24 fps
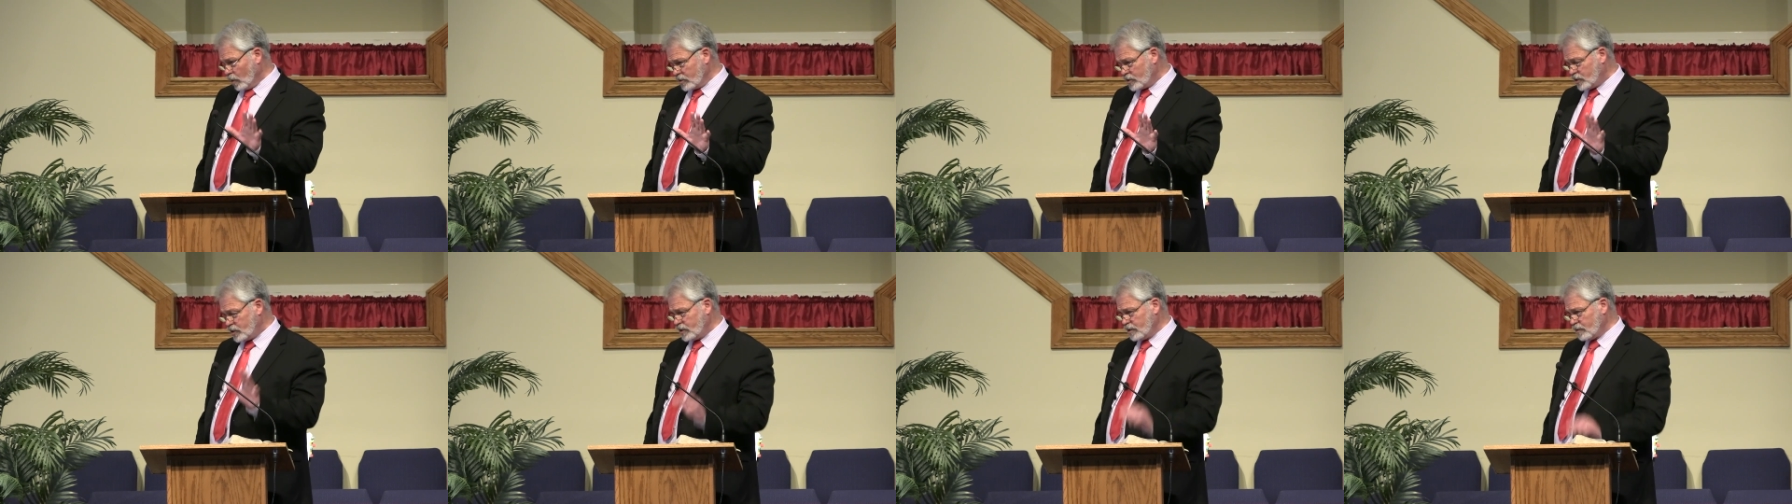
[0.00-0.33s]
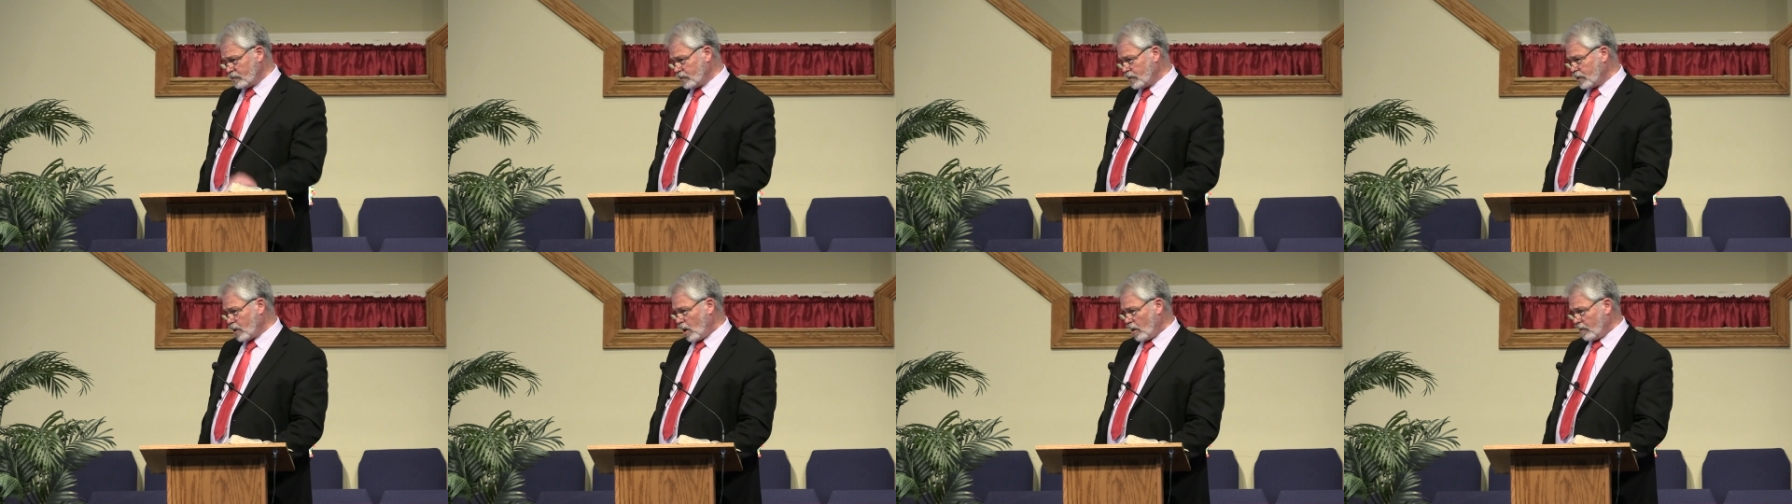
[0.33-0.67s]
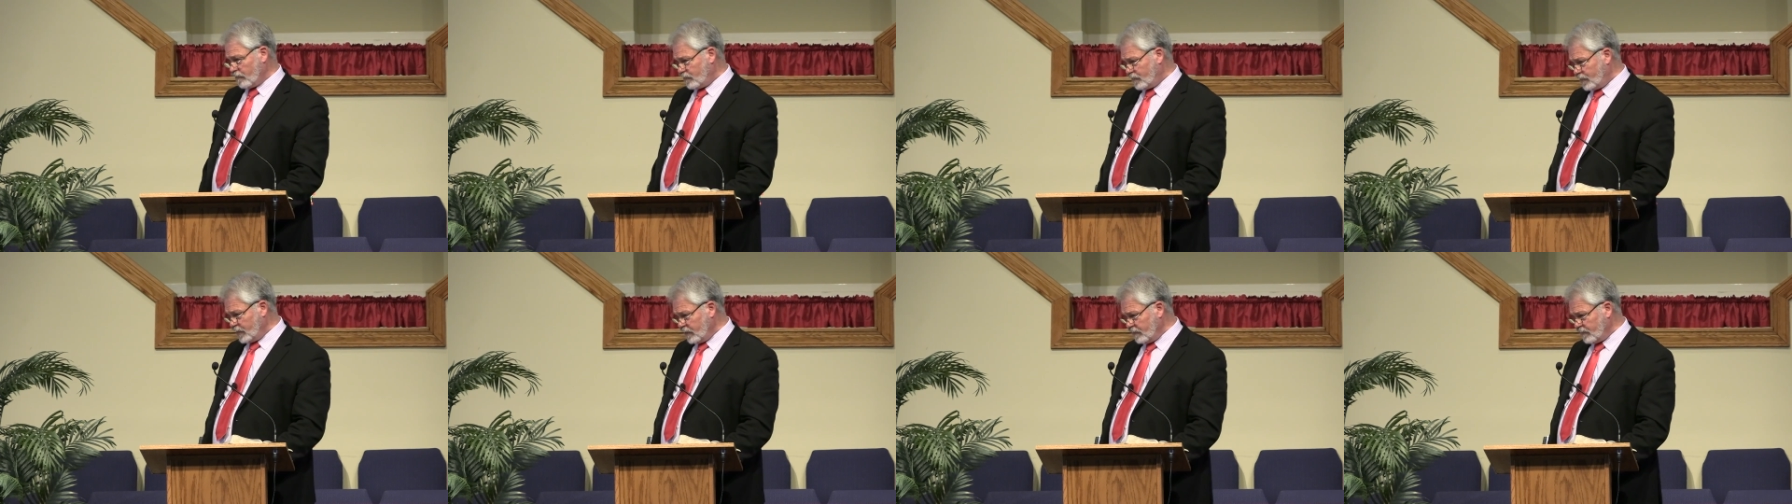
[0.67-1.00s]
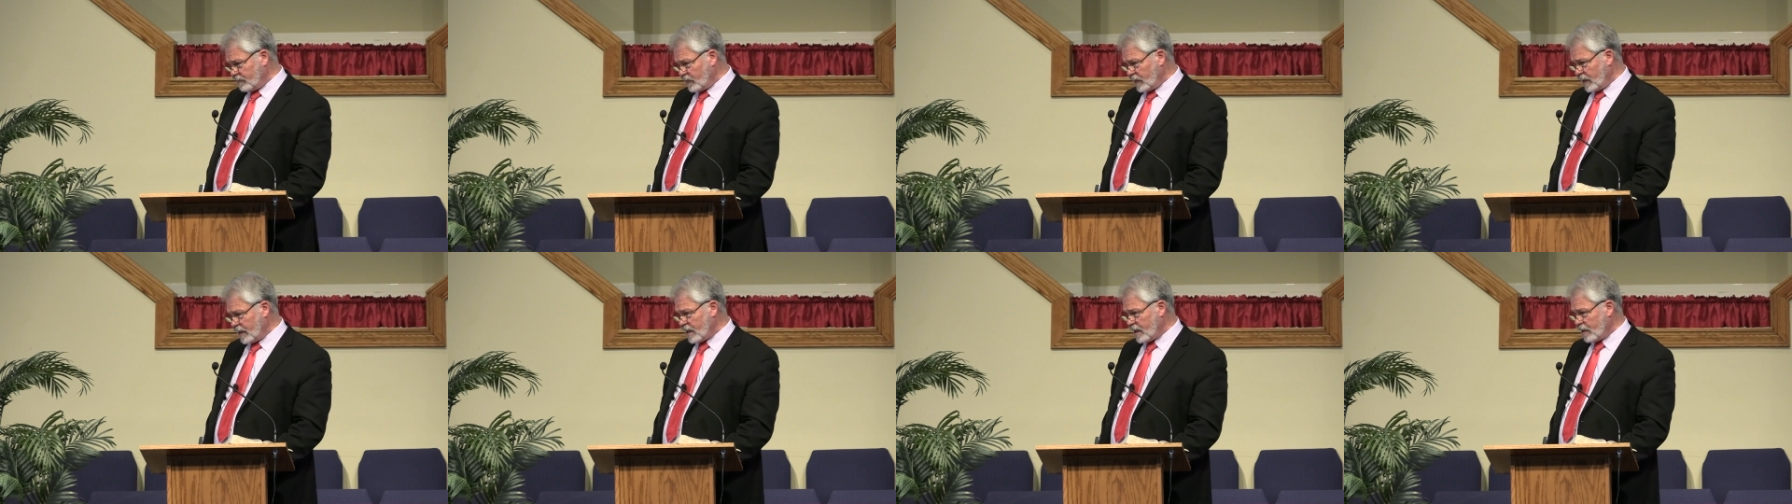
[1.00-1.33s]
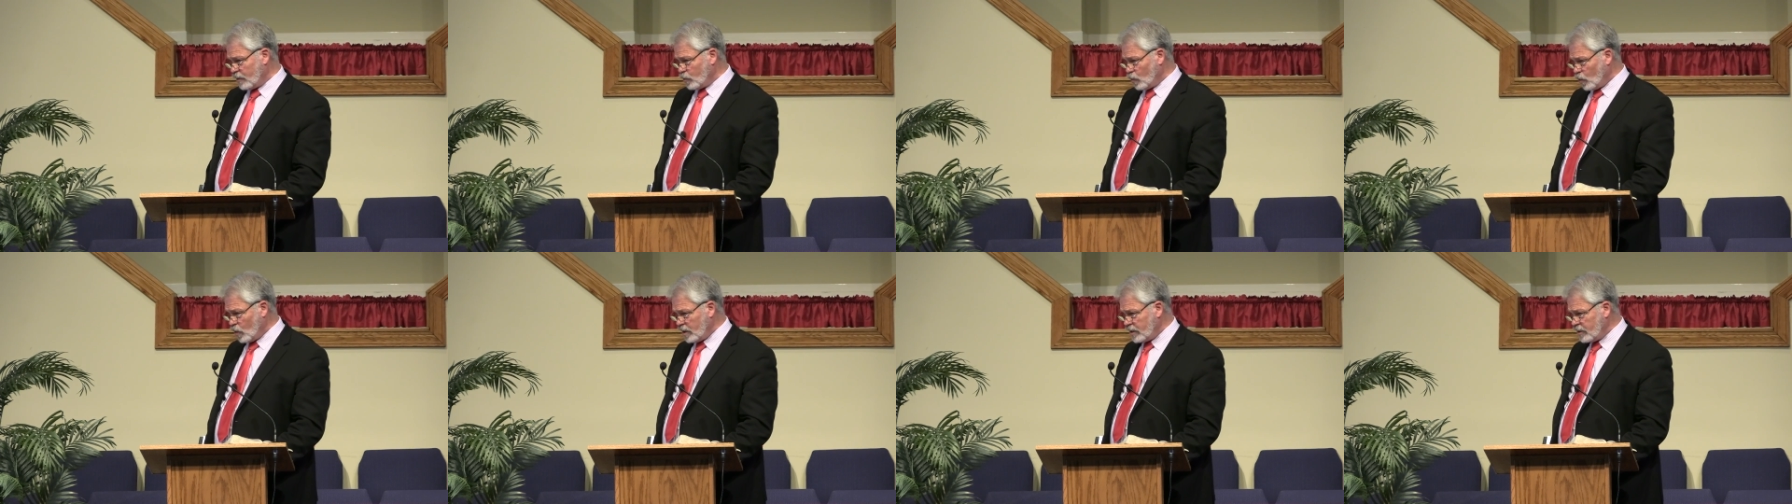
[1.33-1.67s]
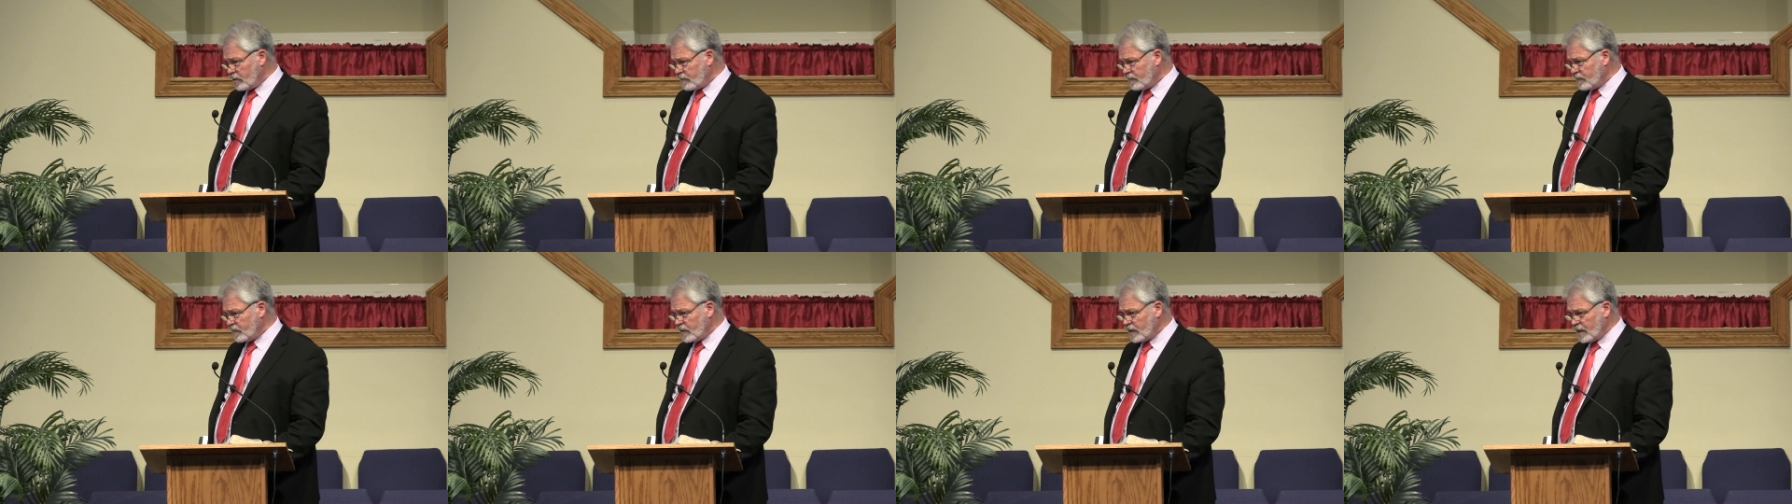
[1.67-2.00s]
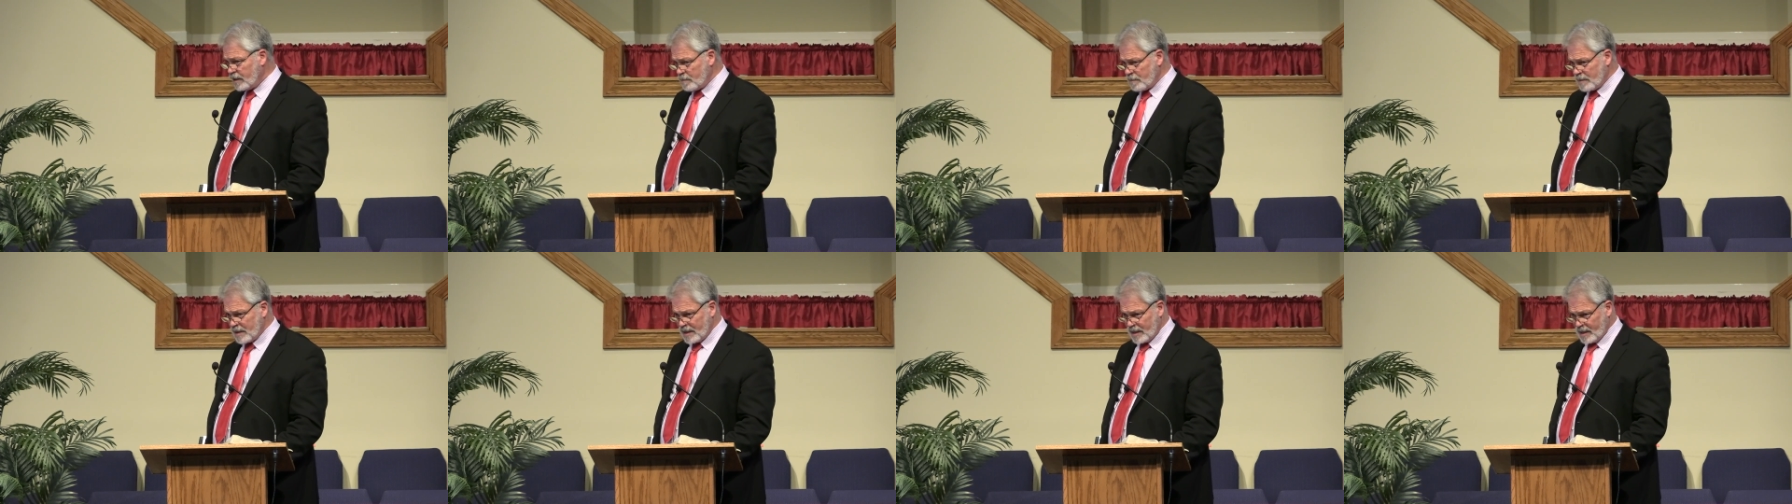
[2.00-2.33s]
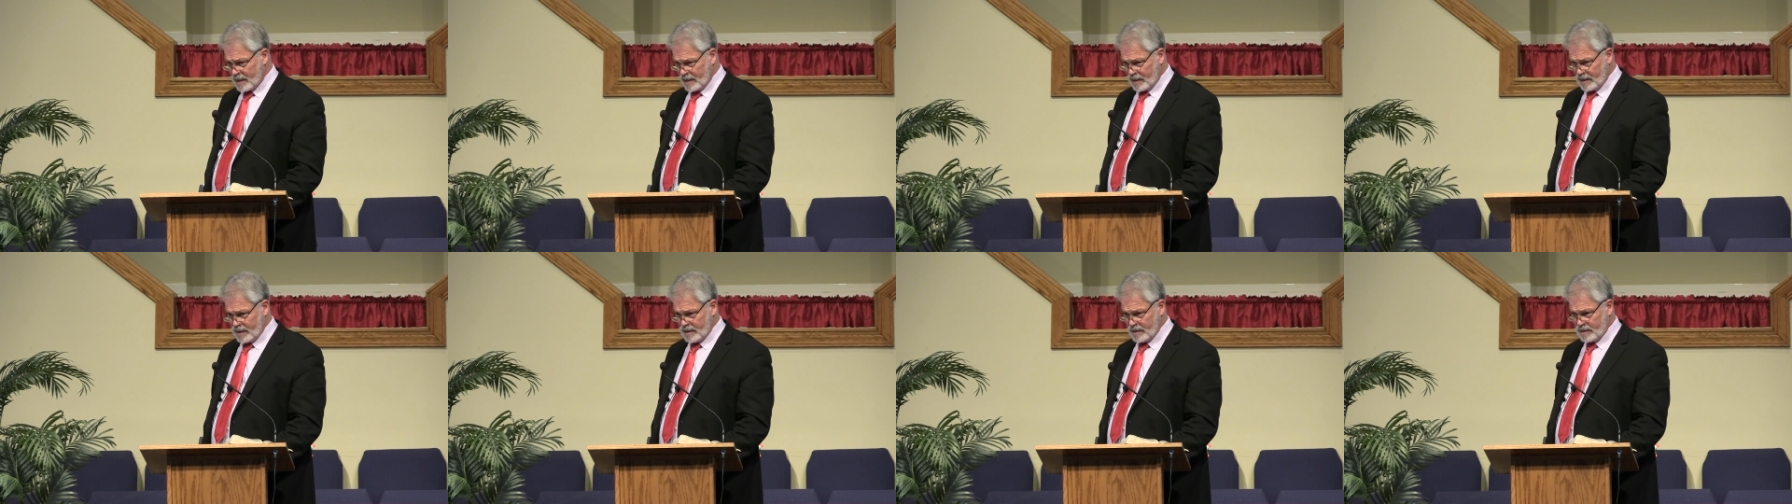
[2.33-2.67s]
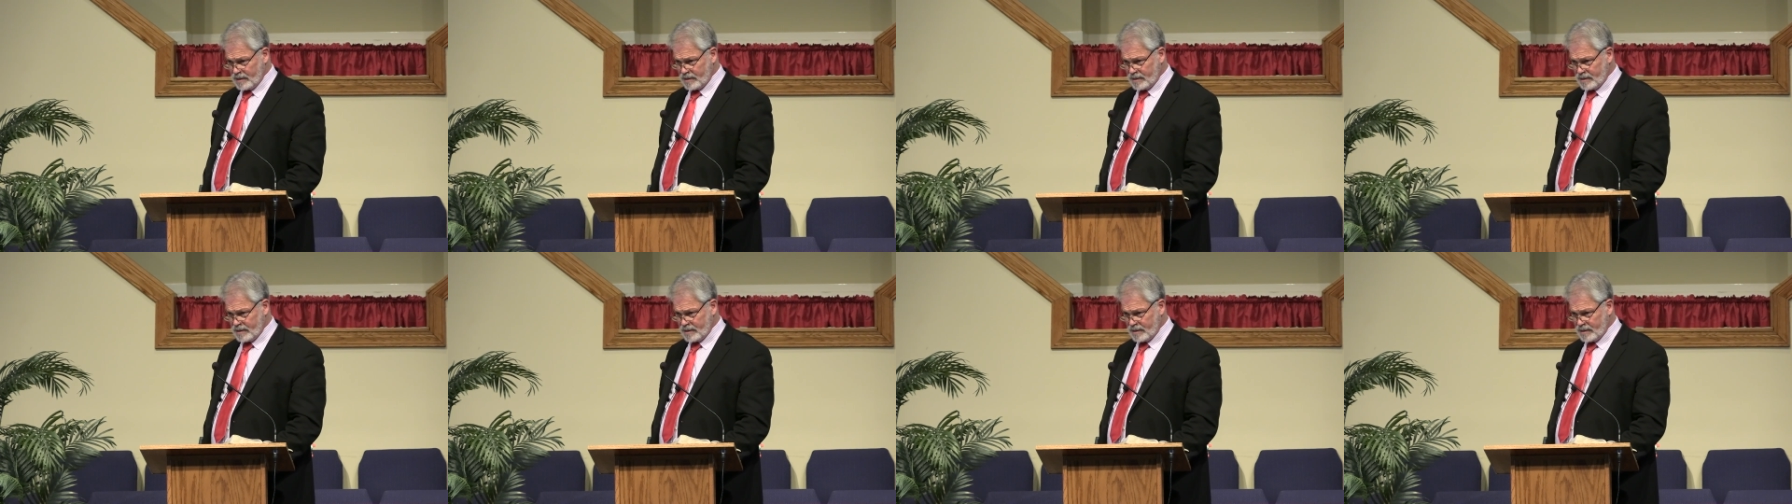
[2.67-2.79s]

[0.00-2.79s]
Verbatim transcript: children are fearfully and wonderfully made.